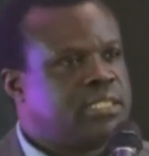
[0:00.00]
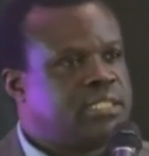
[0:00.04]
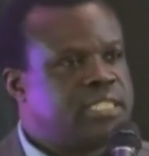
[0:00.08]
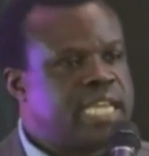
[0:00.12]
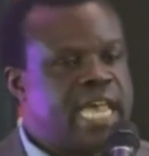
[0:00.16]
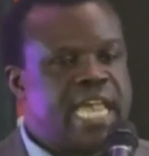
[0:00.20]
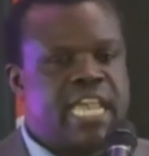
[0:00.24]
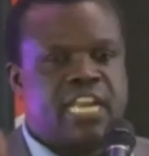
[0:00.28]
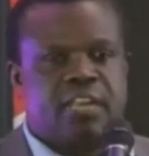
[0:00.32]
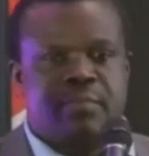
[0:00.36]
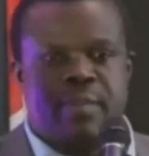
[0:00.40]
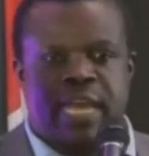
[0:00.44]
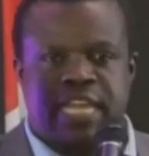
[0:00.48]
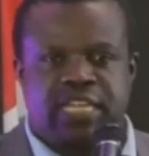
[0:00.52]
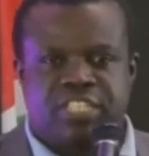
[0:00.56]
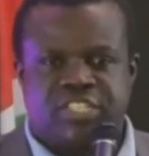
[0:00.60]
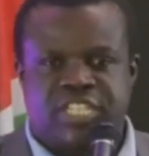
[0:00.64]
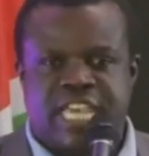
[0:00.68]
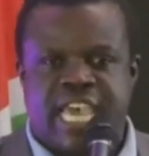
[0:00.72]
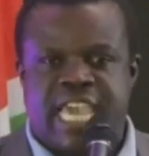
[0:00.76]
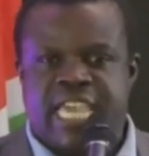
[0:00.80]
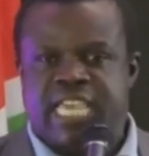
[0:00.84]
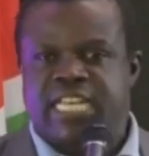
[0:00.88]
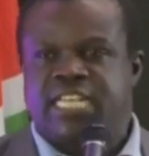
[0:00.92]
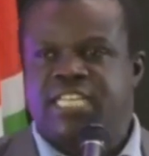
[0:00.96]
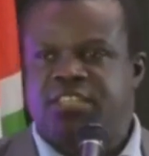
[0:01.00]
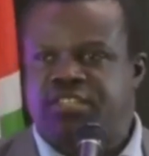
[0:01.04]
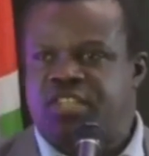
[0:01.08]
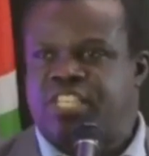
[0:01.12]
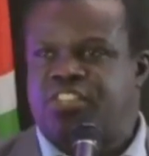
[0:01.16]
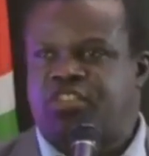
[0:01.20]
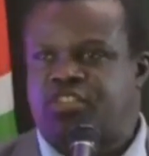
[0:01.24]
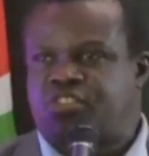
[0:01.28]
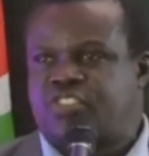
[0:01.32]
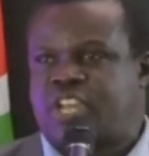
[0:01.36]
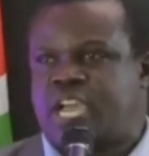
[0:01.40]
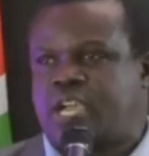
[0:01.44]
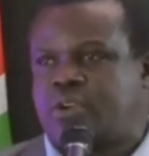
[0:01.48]
side by side in
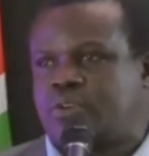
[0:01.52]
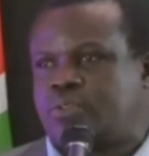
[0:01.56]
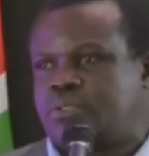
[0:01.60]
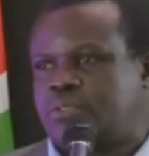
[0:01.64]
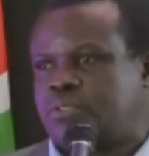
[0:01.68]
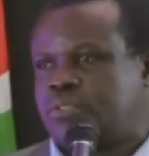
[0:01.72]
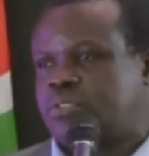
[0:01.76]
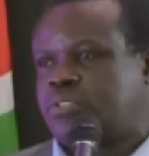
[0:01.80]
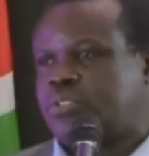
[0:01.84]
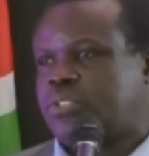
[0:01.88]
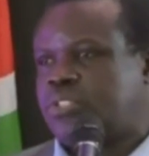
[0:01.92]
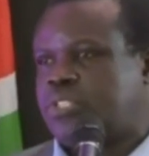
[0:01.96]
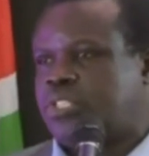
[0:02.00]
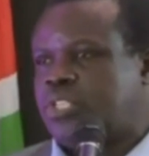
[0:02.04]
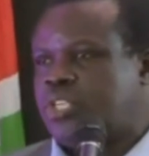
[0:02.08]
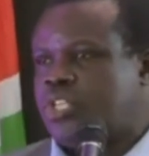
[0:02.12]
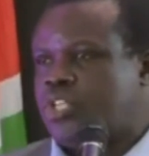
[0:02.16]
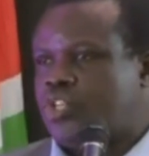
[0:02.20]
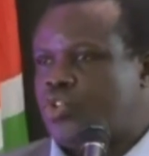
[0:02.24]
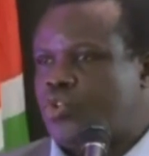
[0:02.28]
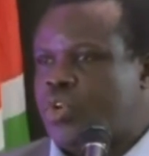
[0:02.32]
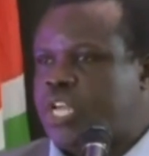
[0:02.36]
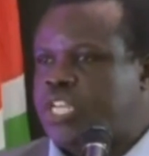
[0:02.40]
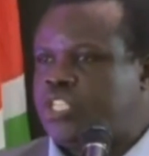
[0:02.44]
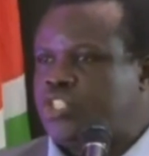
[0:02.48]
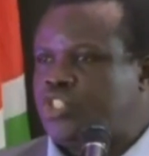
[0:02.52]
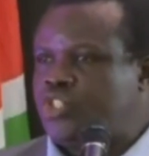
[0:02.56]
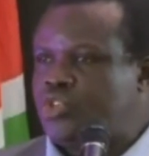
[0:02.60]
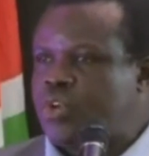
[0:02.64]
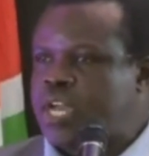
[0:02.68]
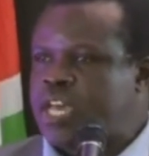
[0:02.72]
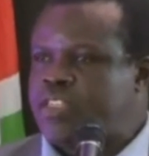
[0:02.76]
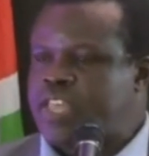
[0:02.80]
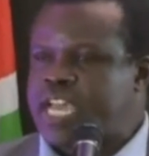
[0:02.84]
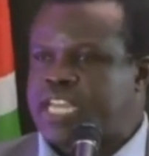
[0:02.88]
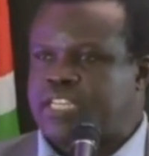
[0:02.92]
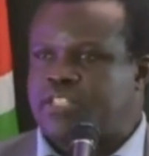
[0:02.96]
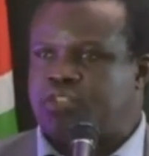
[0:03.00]
this struggle, to
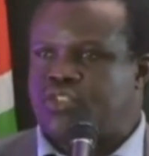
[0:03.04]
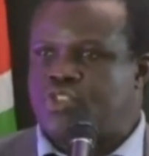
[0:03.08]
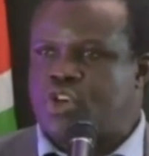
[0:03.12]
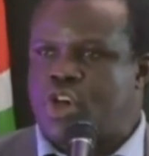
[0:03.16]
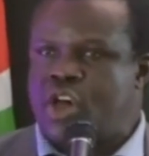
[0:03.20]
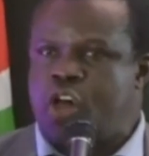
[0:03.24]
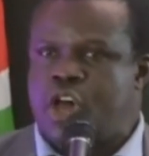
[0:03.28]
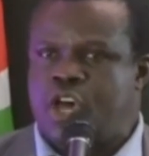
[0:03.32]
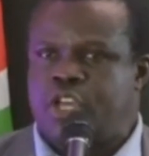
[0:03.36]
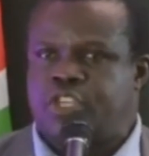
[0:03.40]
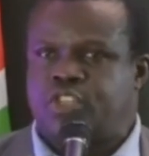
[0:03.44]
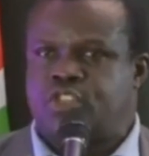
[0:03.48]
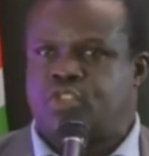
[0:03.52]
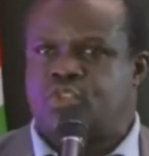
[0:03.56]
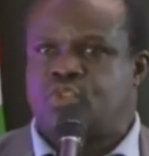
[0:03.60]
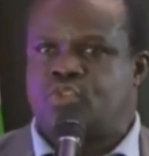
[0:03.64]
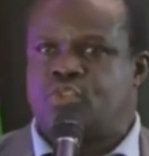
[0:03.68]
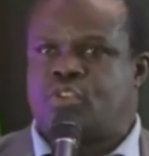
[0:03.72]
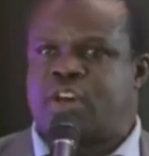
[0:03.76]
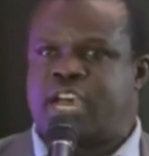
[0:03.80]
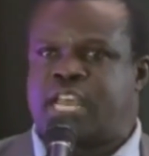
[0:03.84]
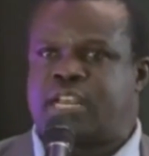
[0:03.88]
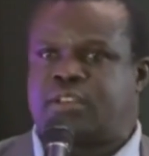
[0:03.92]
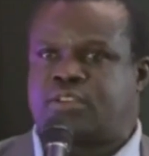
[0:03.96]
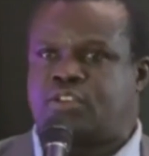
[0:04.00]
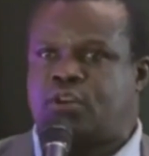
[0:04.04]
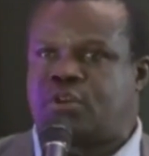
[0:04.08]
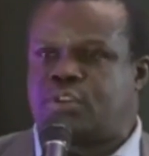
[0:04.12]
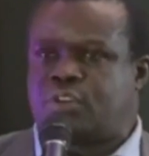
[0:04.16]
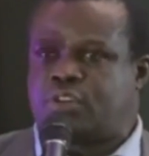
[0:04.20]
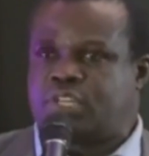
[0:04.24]
ensure that those who are